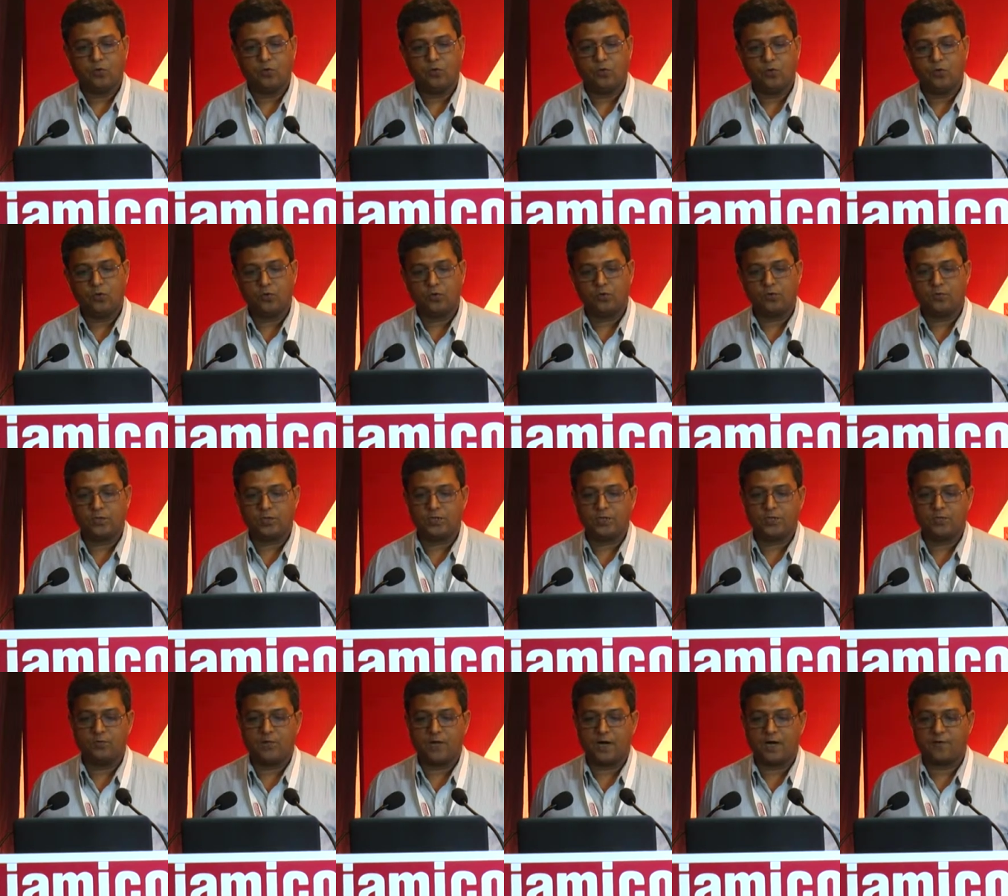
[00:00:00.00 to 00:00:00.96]
No
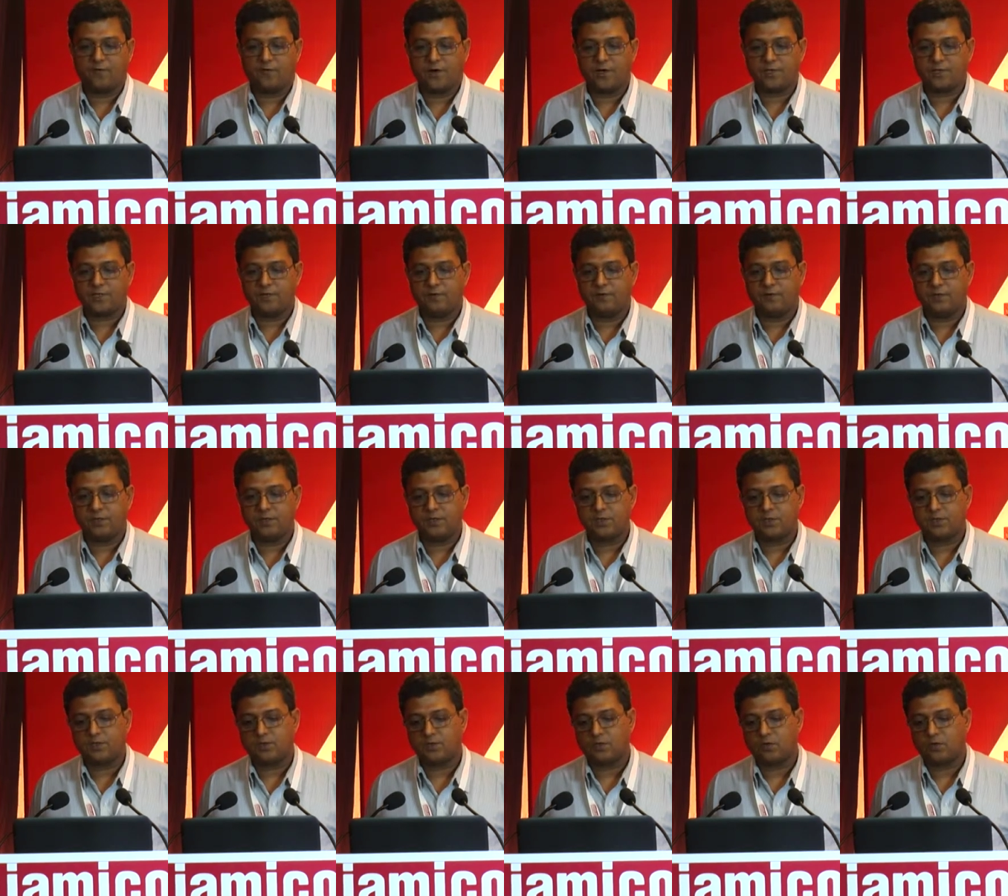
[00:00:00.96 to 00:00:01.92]
noticeable adverse
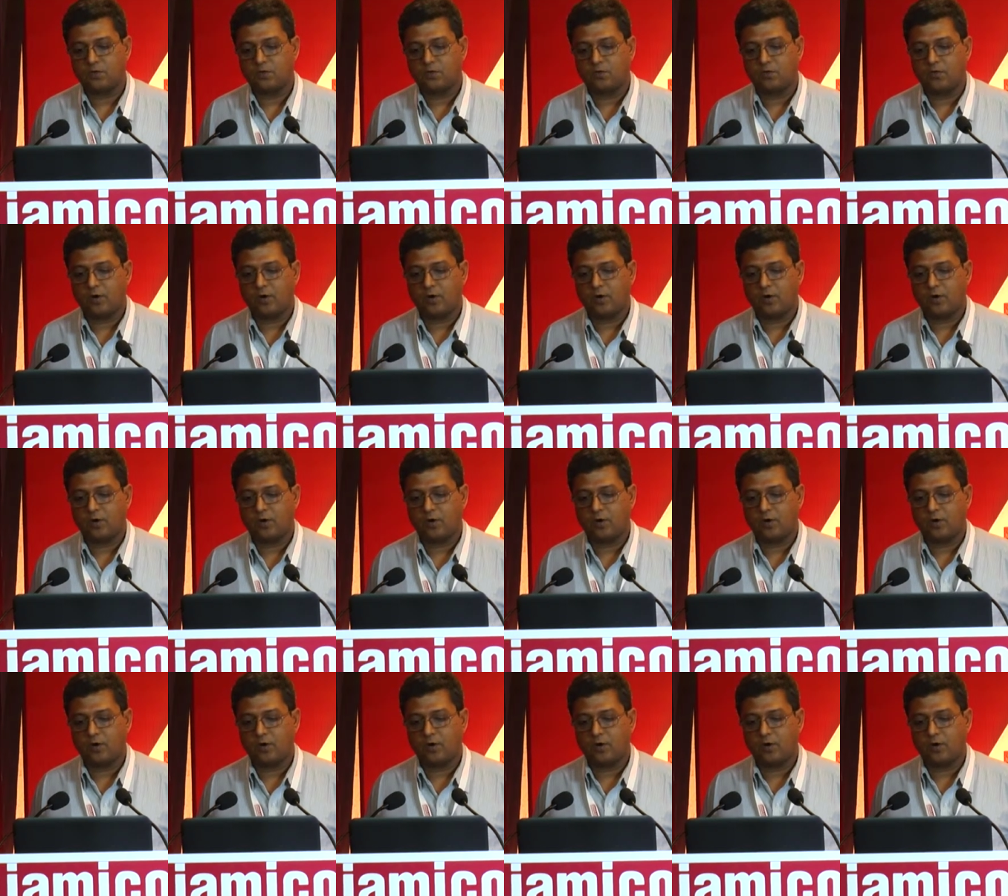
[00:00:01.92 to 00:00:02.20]
events